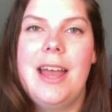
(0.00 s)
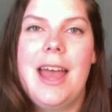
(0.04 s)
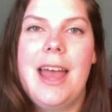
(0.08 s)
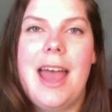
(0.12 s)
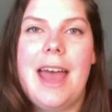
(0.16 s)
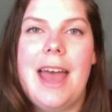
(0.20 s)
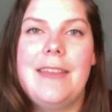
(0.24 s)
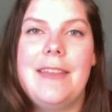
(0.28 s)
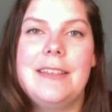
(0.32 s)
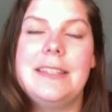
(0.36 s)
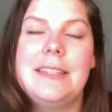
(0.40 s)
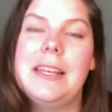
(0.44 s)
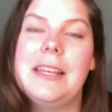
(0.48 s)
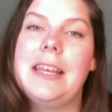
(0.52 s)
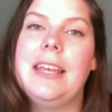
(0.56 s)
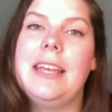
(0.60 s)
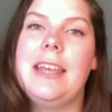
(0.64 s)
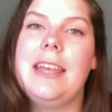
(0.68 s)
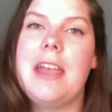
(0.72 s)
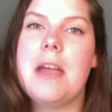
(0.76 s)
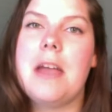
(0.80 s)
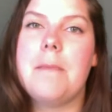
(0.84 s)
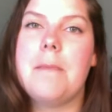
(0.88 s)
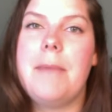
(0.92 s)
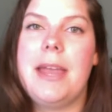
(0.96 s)
and the second
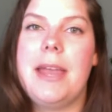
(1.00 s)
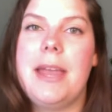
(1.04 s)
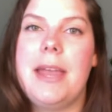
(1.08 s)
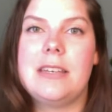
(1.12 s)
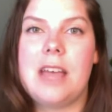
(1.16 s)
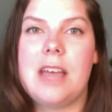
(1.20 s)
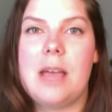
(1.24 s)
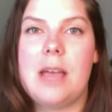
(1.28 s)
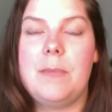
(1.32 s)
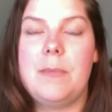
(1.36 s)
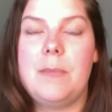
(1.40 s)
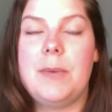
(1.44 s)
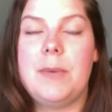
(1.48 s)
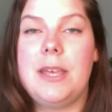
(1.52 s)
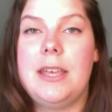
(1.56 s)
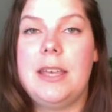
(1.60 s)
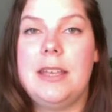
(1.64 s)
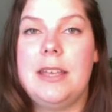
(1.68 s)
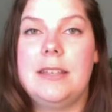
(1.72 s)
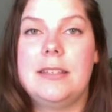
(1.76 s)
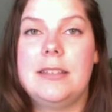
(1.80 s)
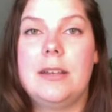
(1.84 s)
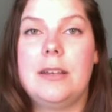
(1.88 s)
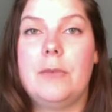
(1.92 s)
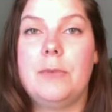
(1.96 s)
campaign type
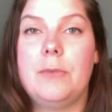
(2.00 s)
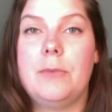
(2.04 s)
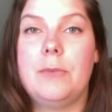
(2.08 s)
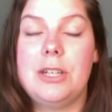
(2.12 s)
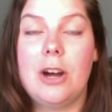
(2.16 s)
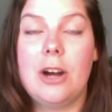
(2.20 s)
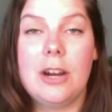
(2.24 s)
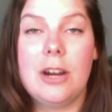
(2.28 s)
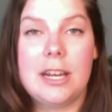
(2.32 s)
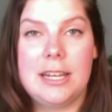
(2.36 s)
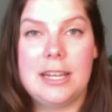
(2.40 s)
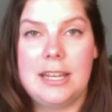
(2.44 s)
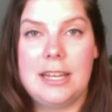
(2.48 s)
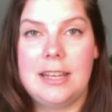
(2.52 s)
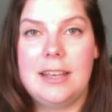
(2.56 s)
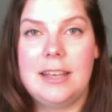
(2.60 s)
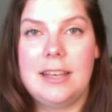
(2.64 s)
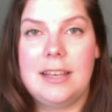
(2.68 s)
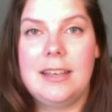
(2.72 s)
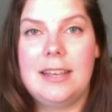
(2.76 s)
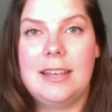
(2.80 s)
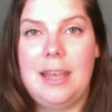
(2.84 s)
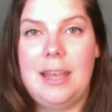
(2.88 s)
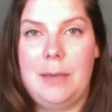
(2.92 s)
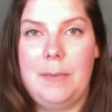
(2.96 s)
is retargeting
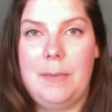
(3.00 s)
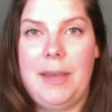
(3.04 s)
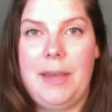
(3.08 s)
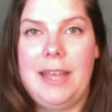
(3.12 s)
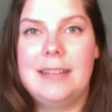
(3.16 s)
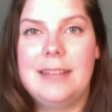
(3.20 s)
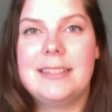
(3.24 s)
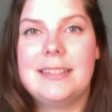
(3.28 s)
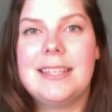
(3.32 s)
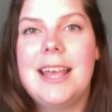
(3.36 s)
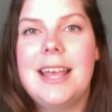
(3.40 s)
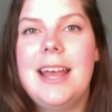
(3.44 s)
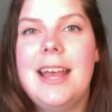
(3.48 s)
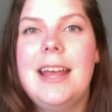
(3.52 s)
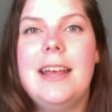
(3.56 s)
campaigns.